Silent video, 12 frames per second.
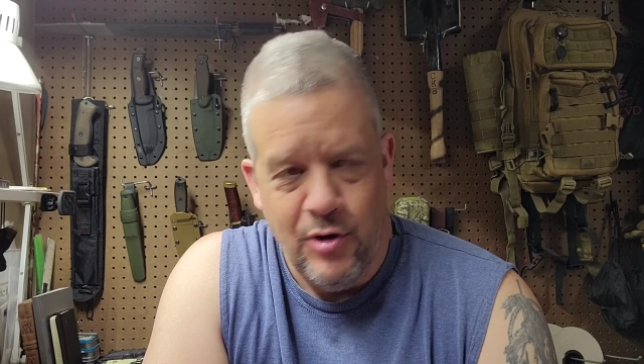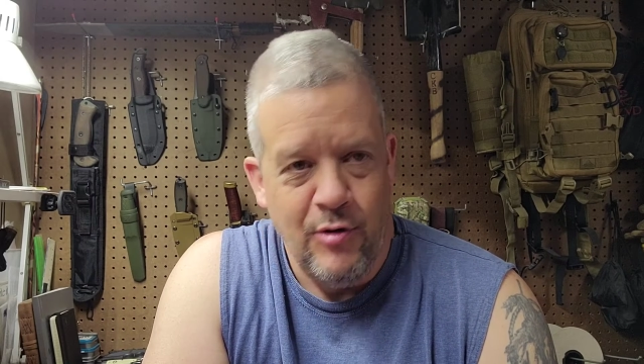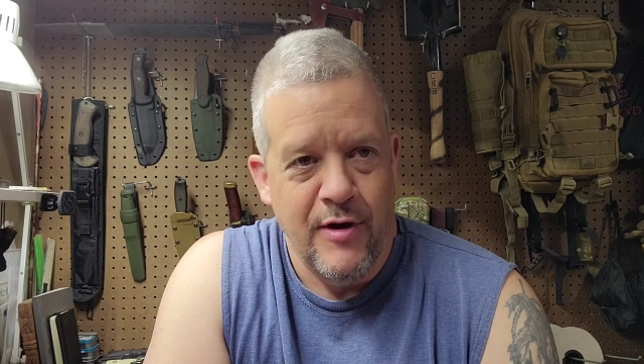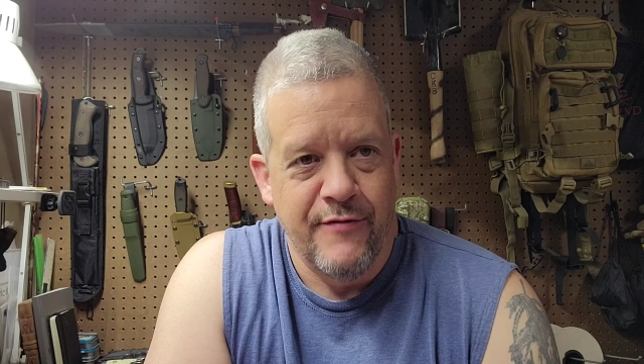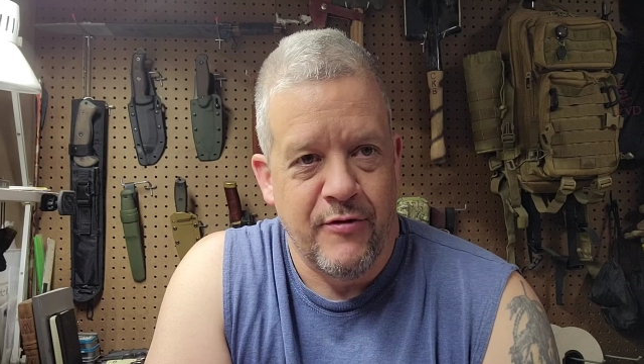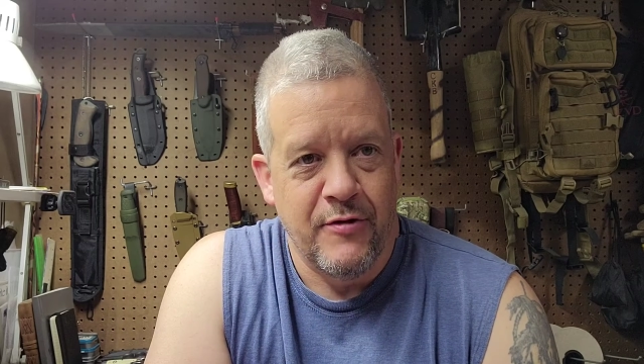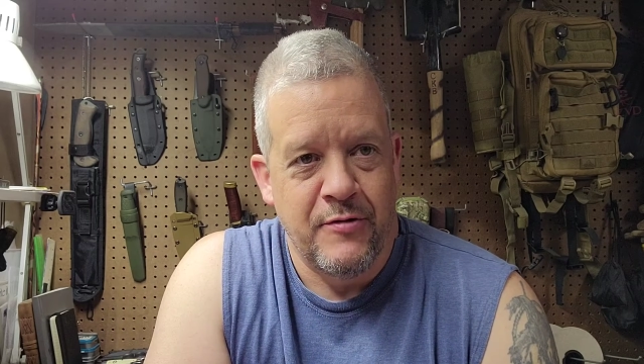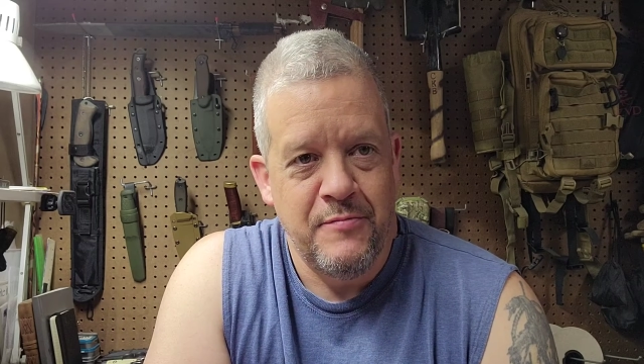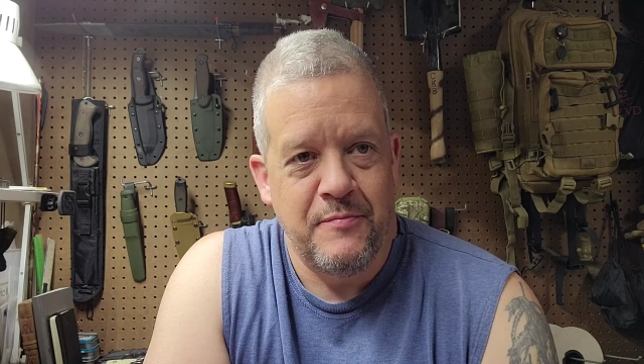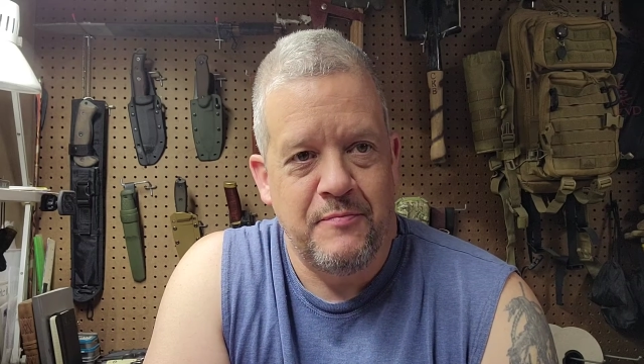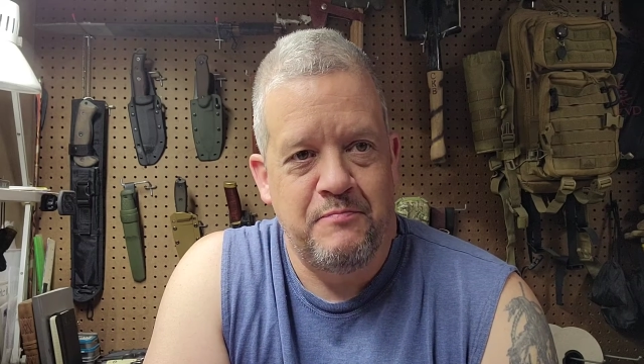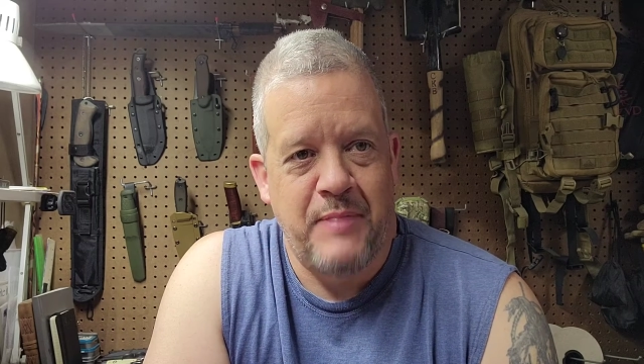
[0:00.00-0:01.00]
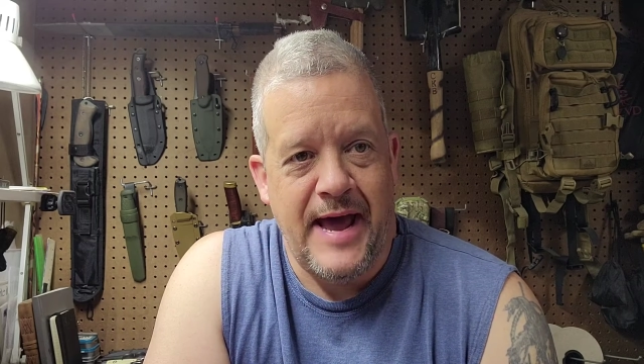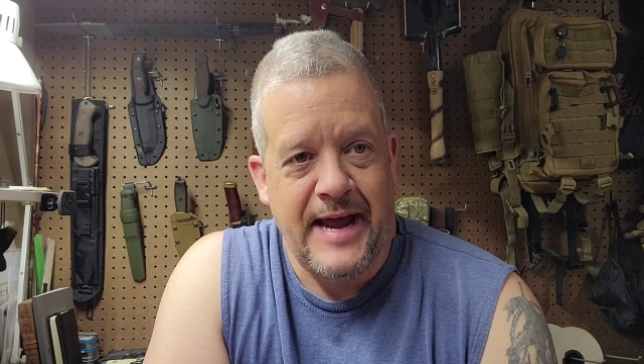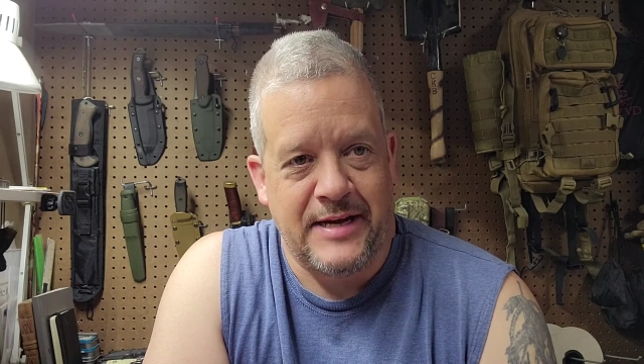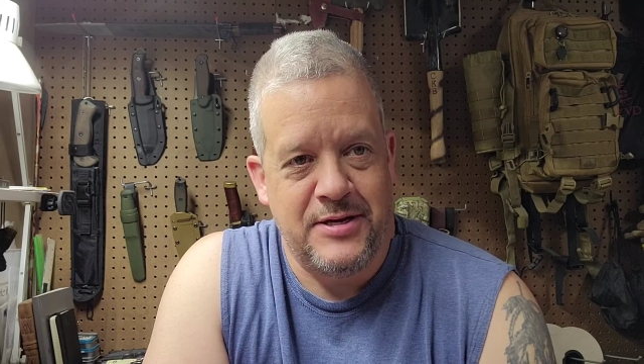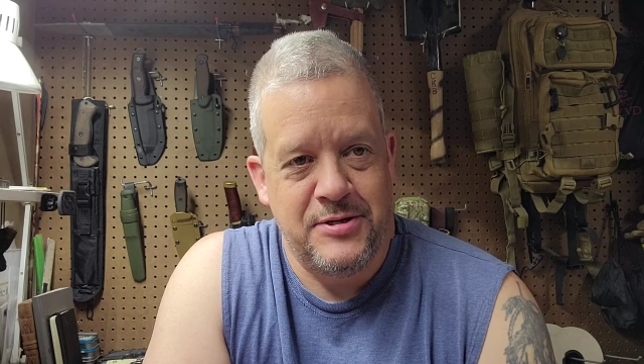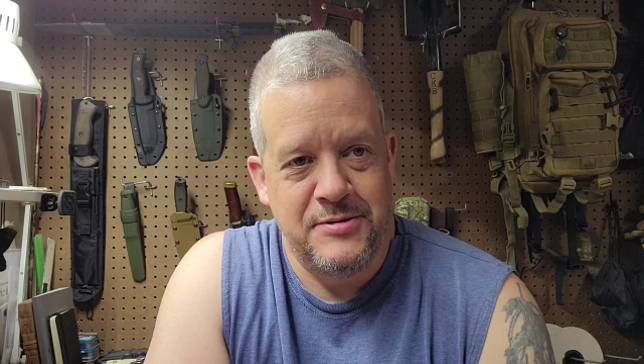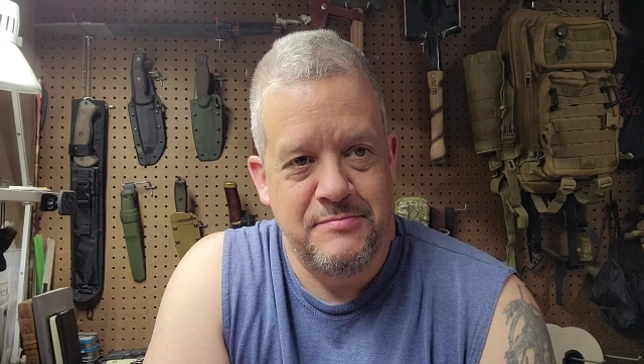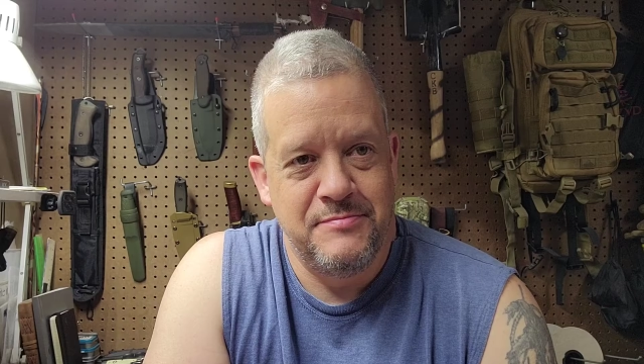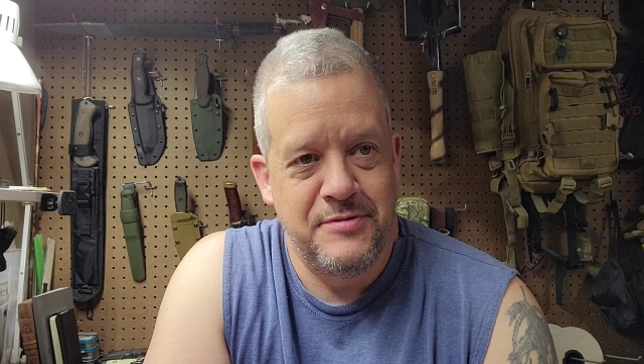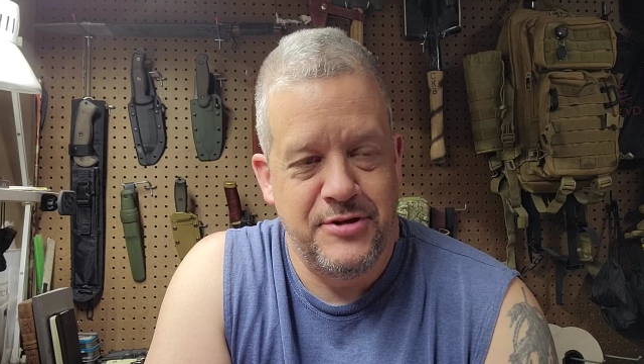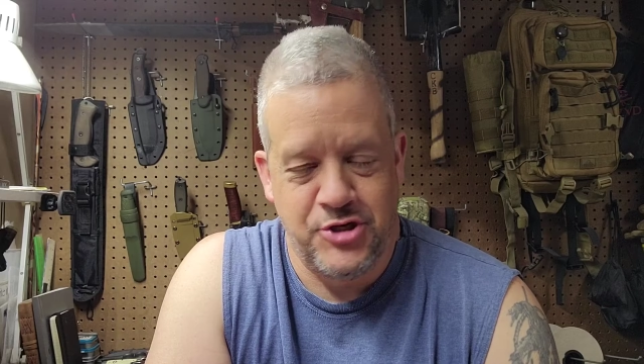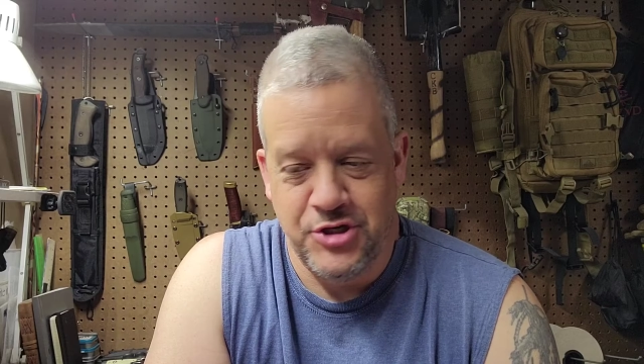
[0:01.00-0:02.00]
whoever packed
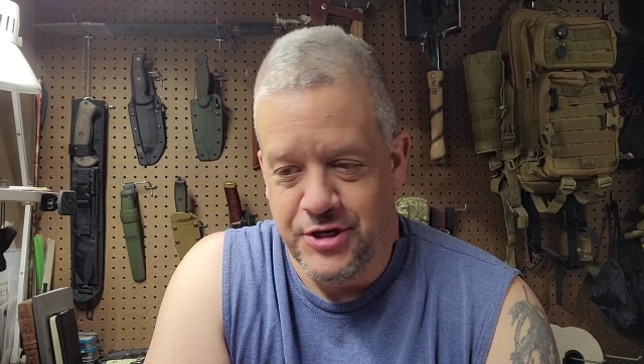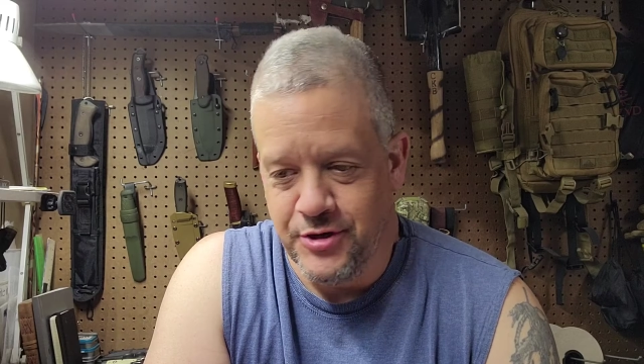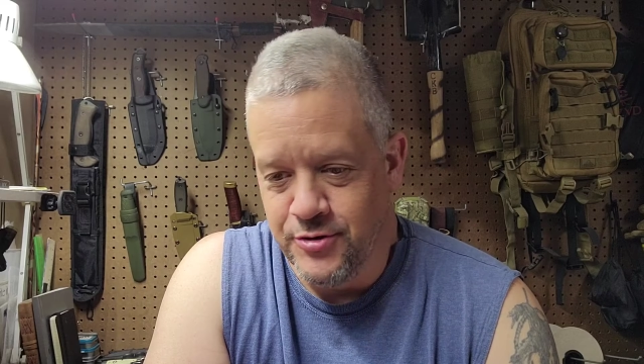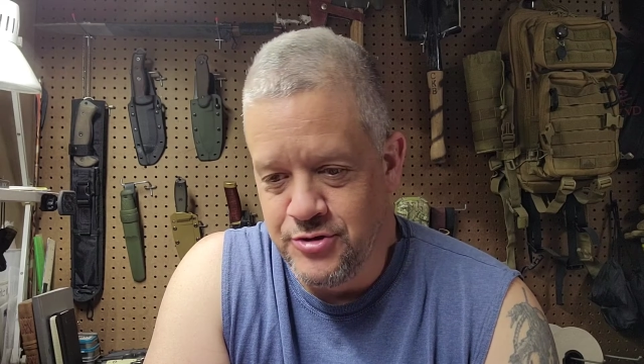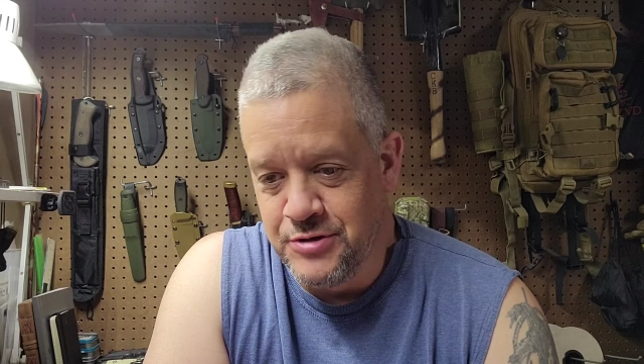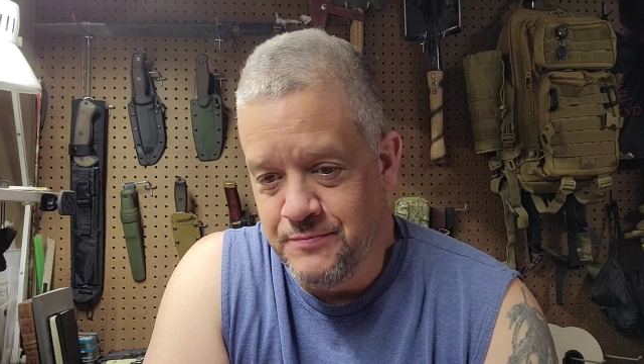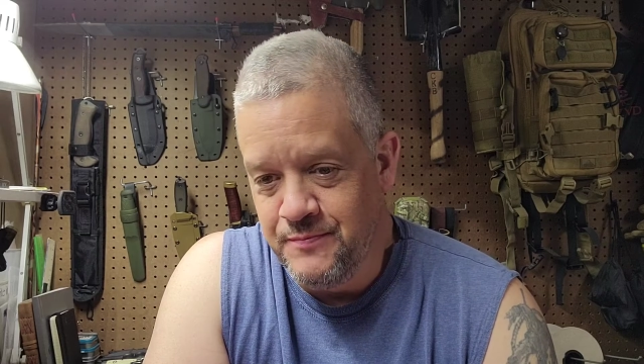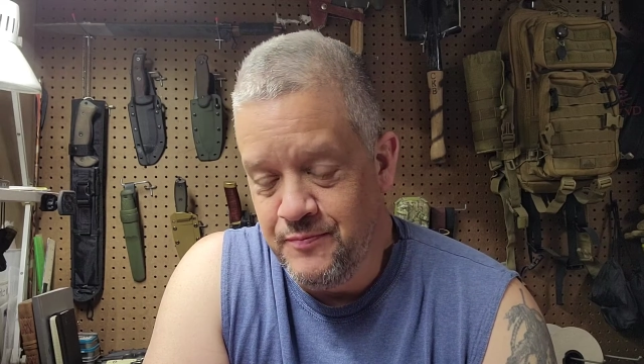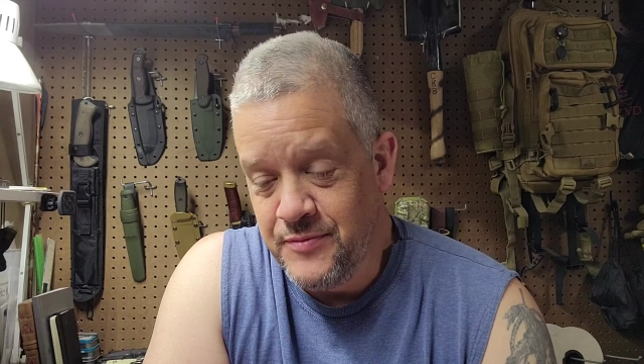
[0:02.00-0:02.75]
the stickers